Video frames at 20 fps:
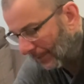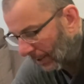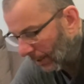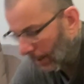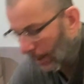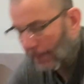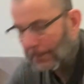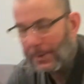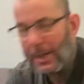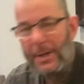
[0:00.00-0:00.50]

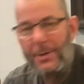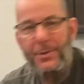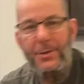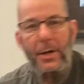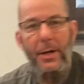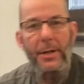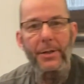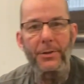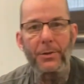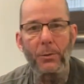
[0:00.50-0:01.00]
I'm not
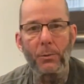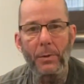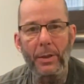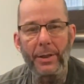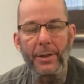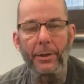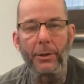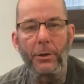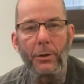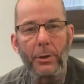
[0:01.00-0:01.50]
trying to win
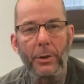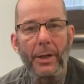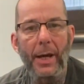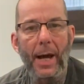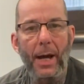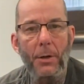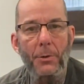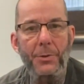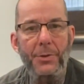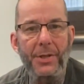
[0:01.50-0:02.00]
a good
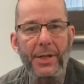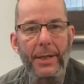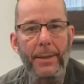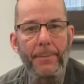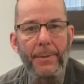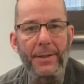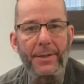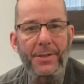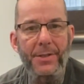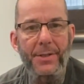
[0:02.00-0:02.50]

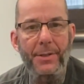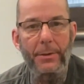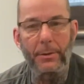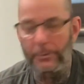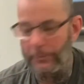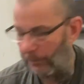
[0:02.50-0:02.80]
housekeeping seal of